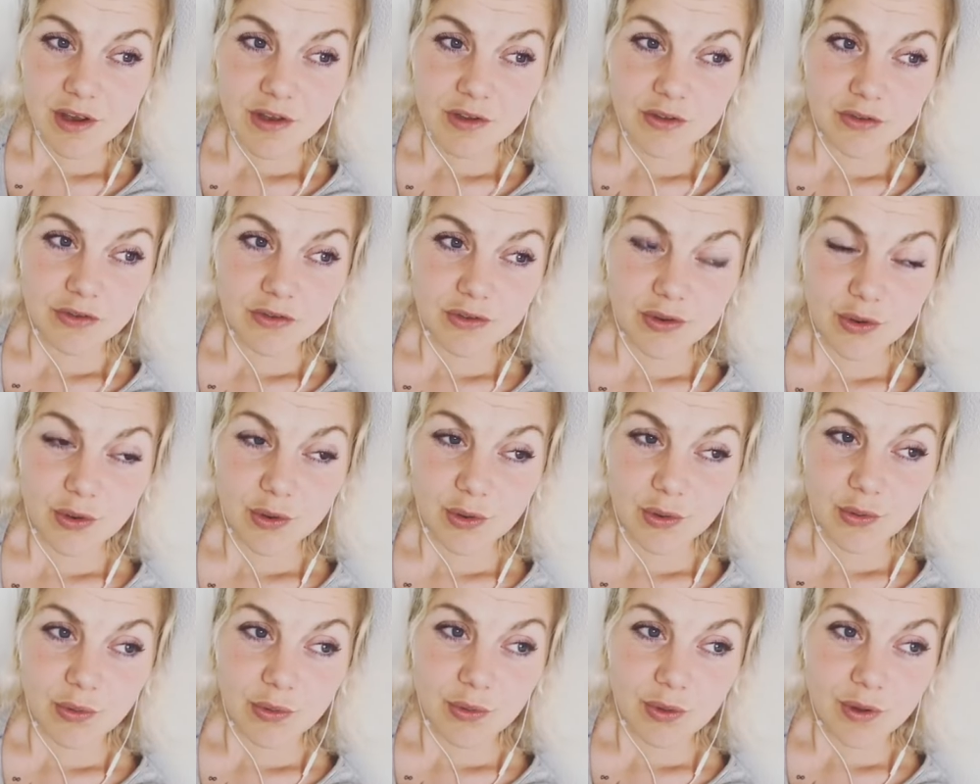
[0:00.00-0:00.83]

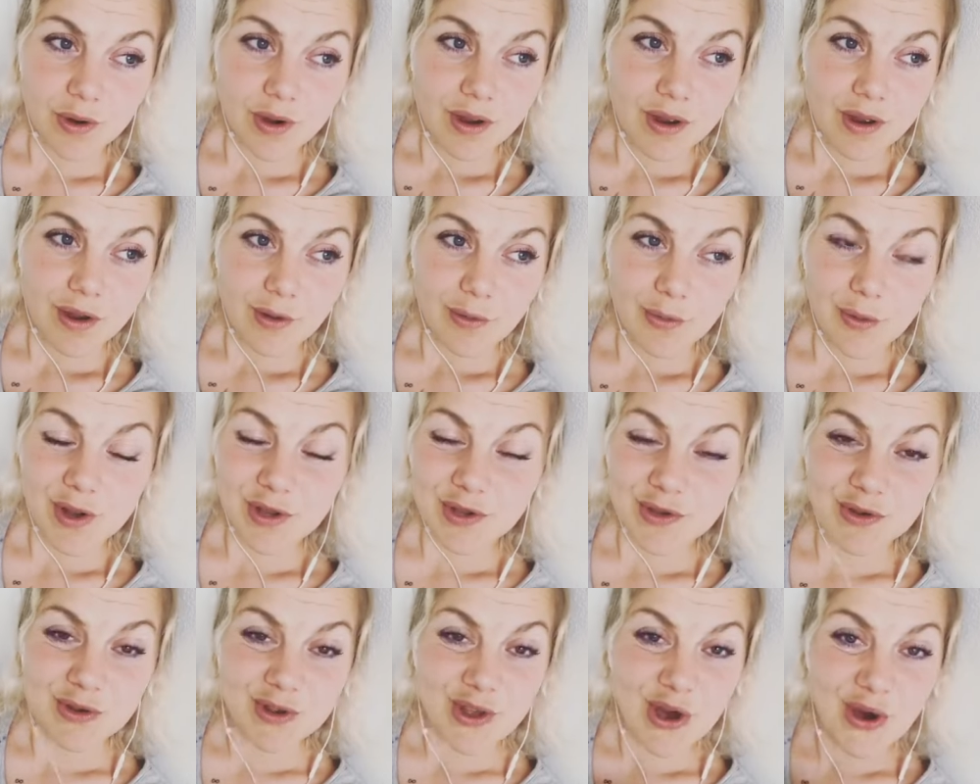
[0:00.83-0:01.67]
So when
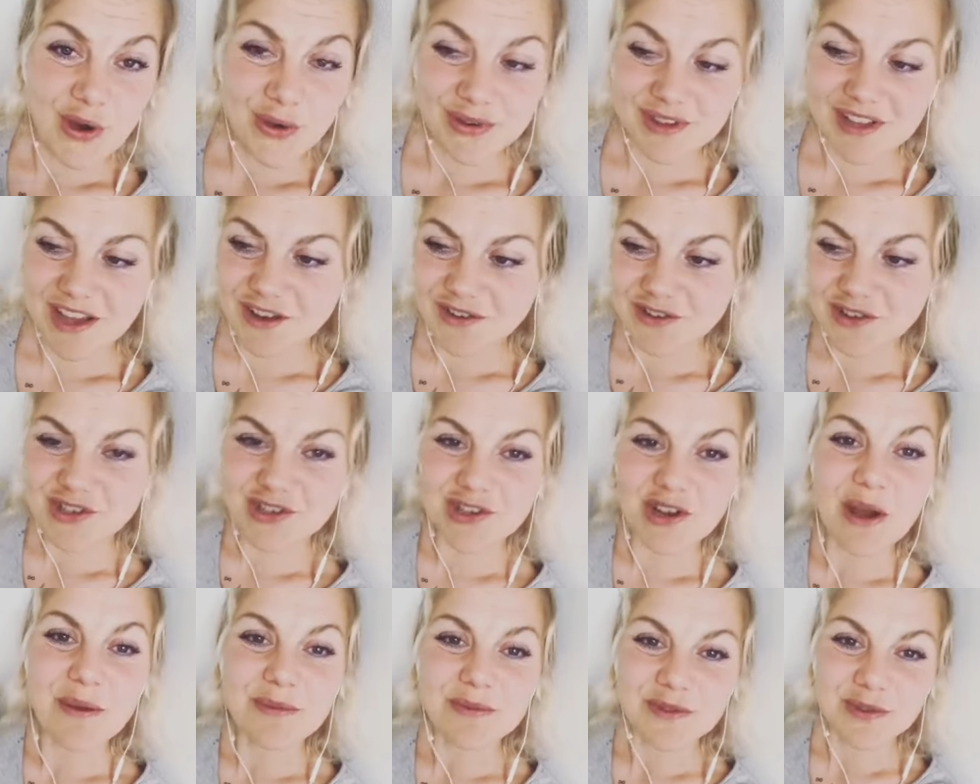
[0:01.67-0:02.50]
you go down
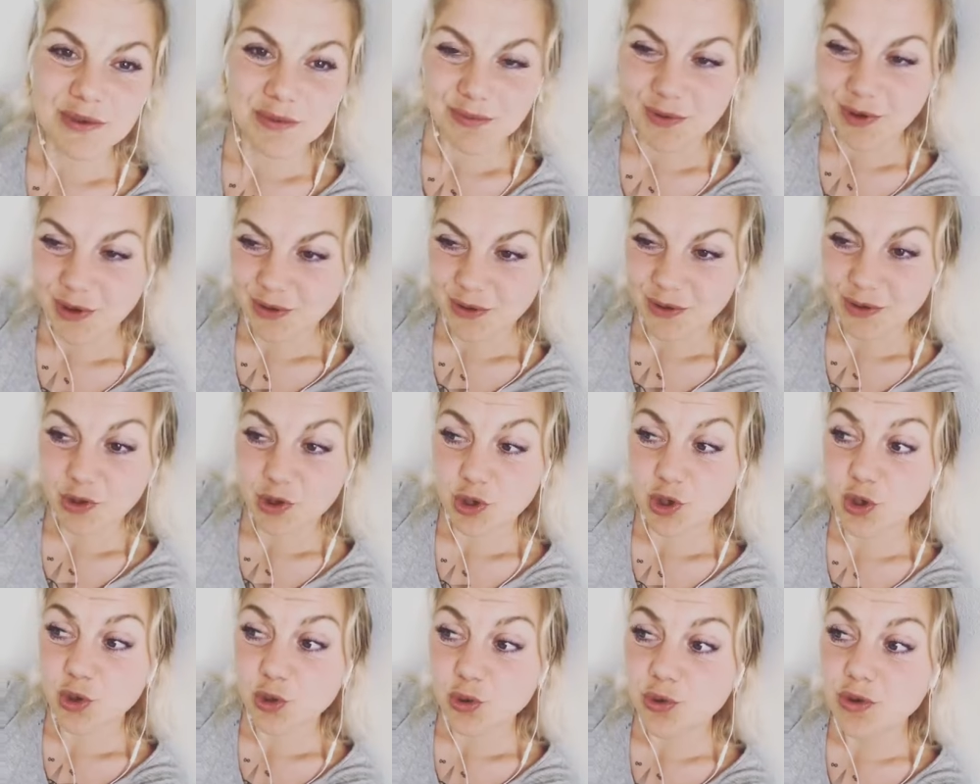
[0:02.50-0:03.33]
shop tomorrow,
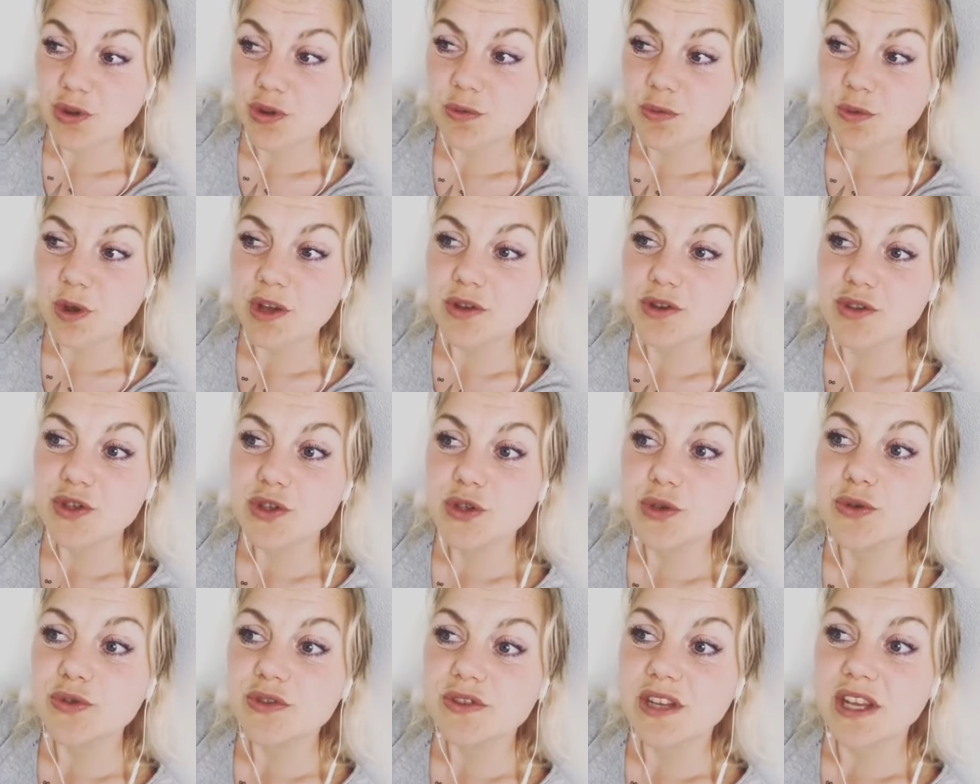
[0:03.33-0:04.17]
you're the one
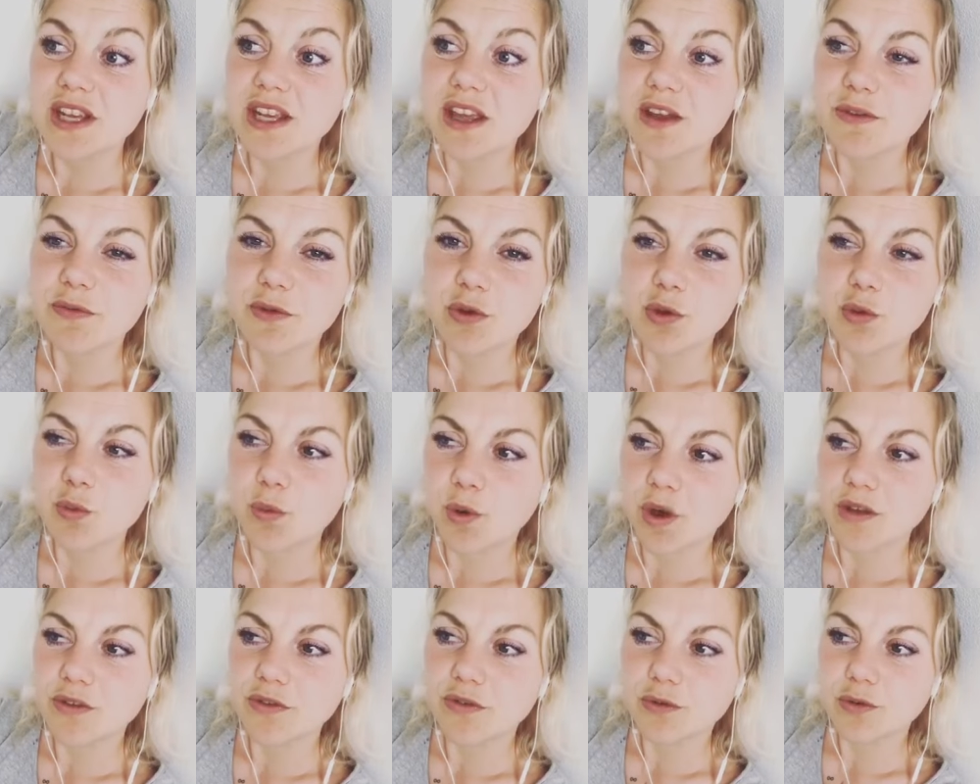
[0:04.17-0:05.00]
choosing if you
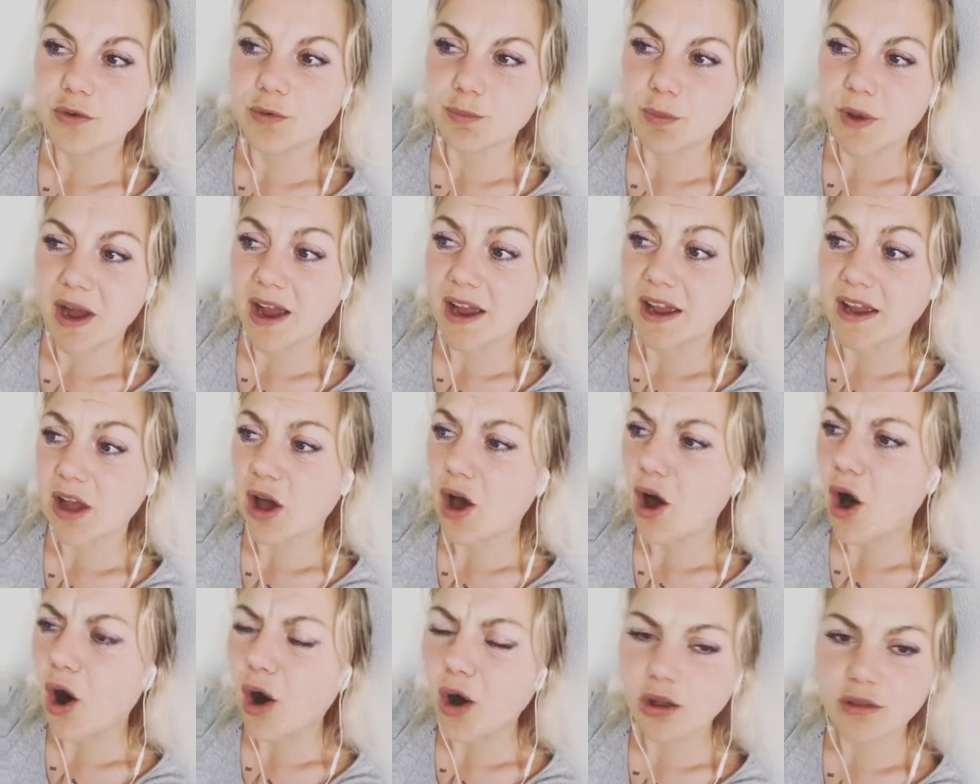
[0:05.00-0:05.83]
want to buy
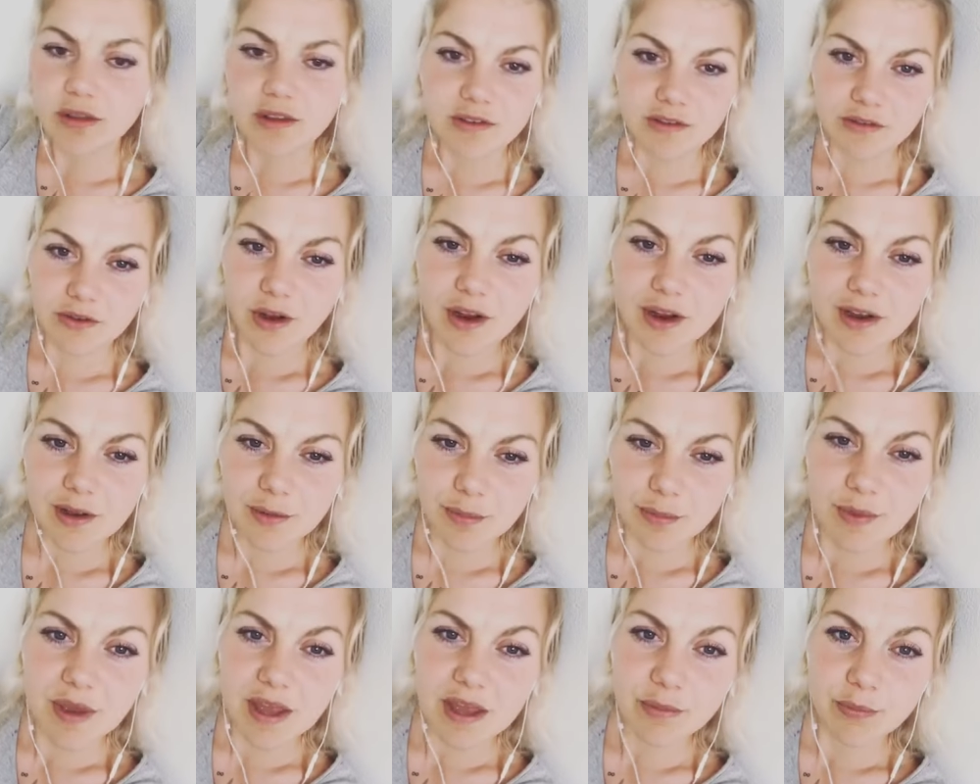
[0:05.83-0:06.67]
all the
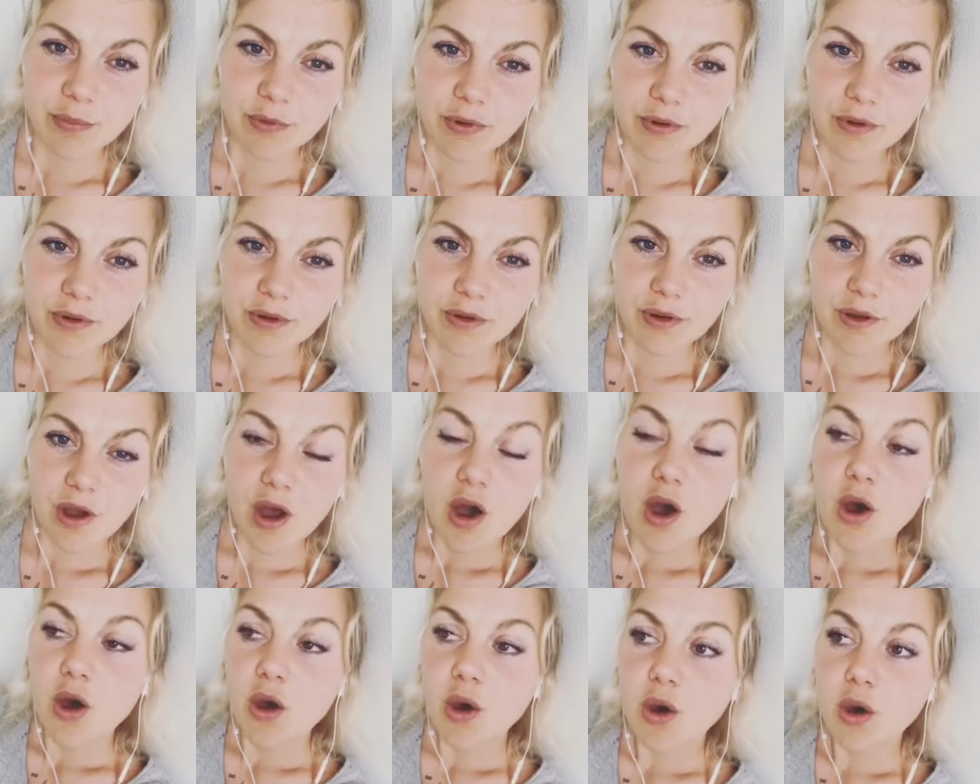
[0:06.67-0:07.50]
toilet paper
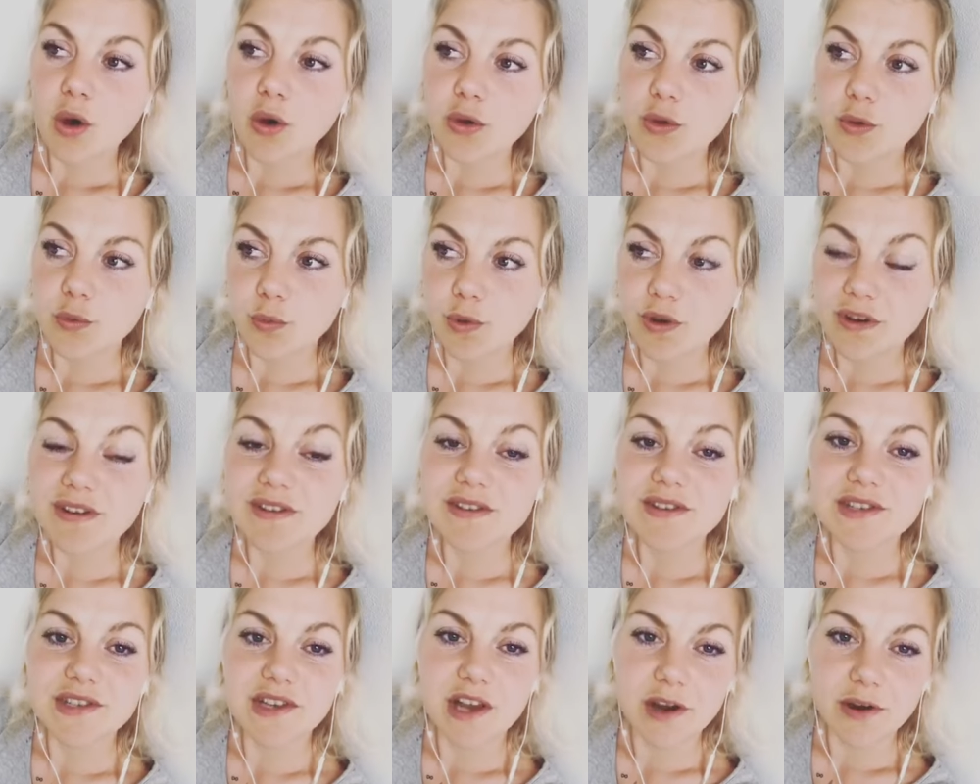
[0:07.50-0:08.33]
or you want to
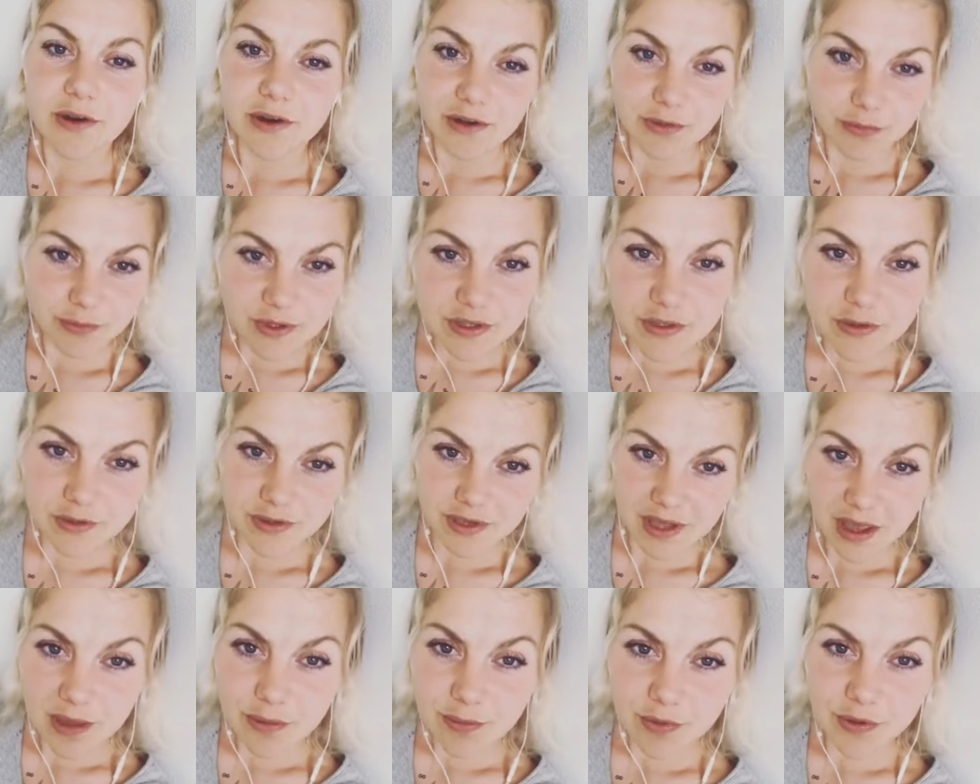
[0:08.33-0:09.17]
share it with your
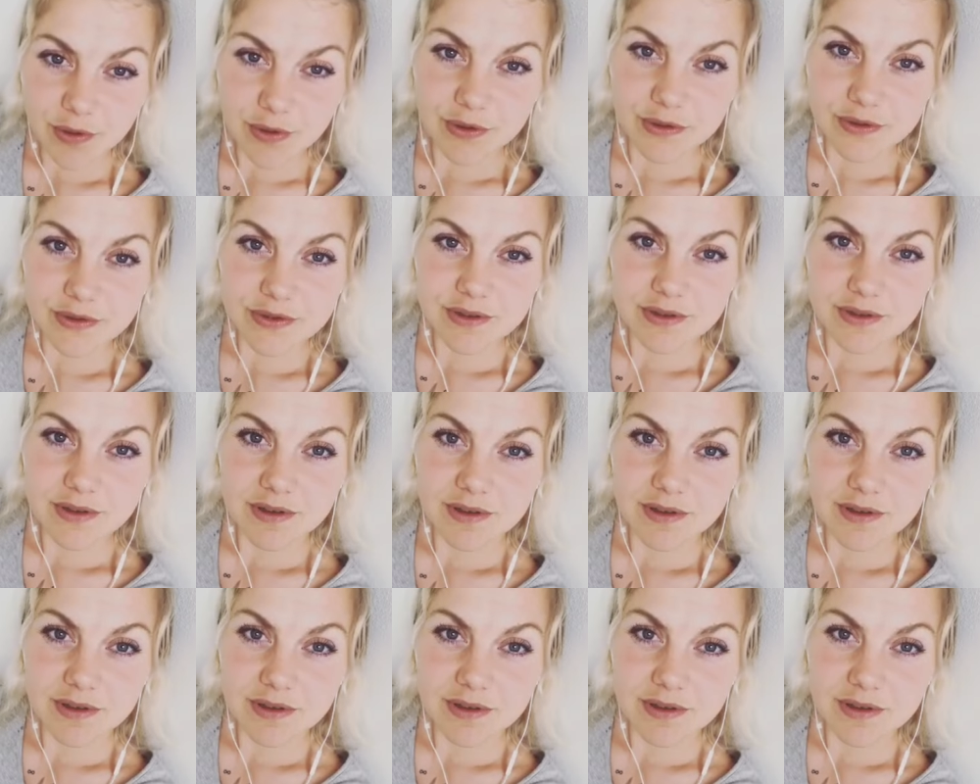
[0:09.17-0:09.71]
neighbors.